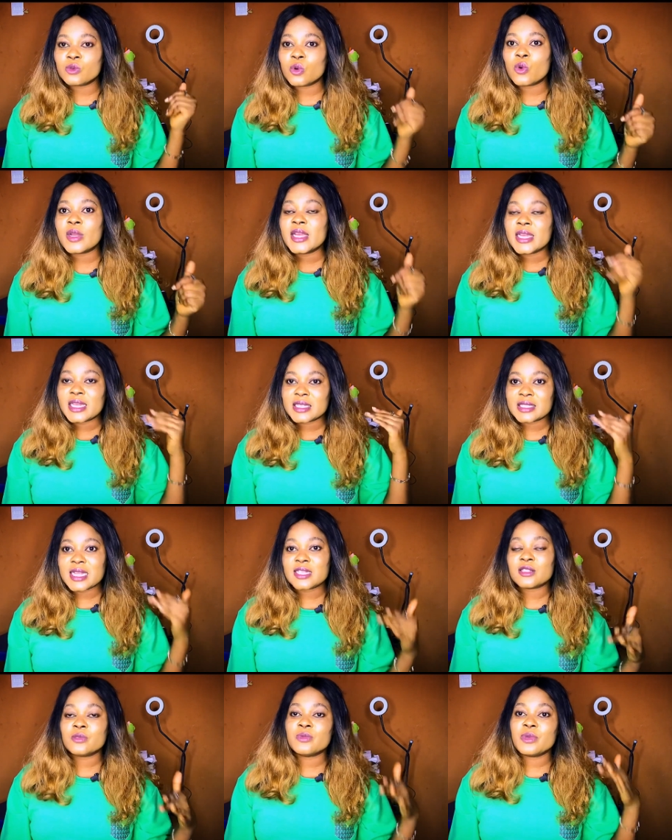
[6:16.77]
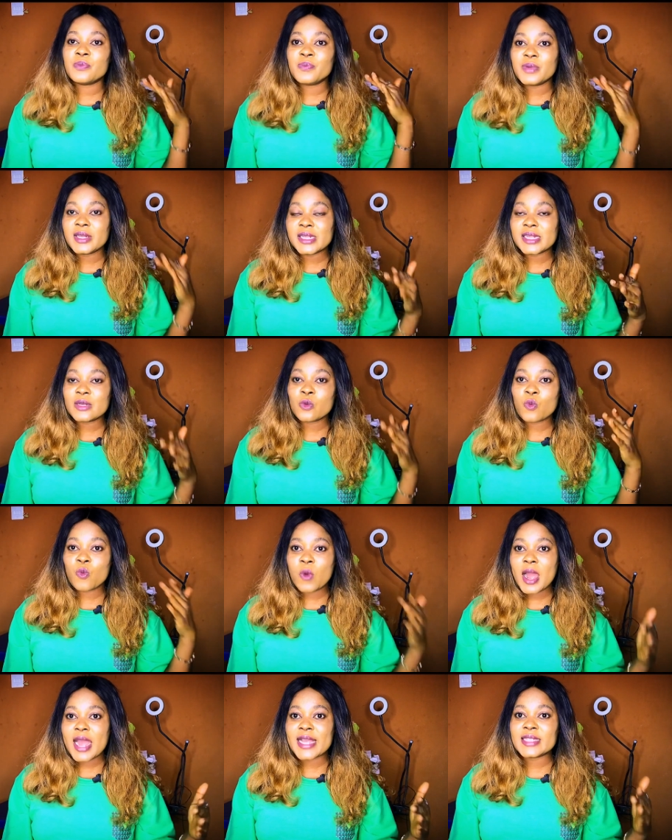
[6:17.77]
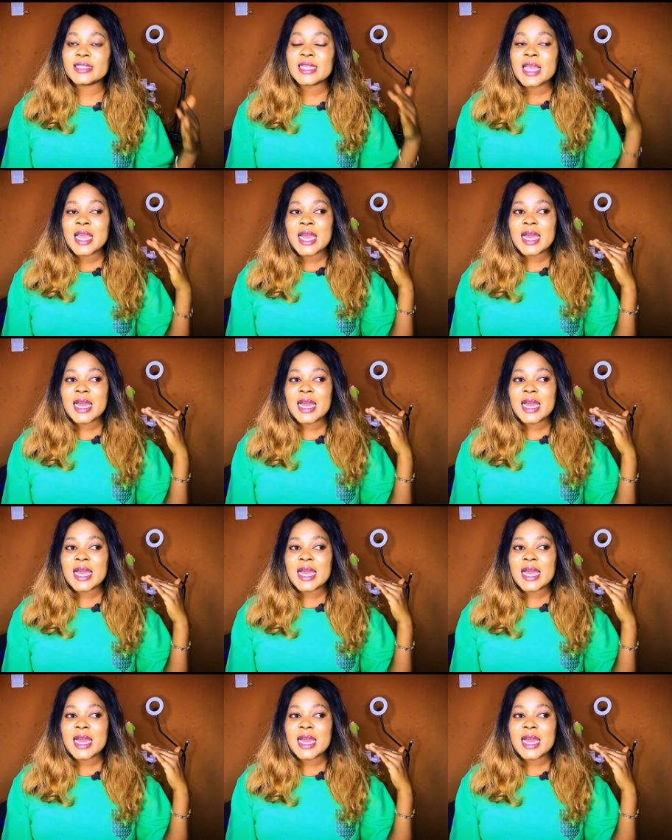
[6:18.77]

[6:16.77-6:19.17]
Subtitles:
No, it has to be plain white.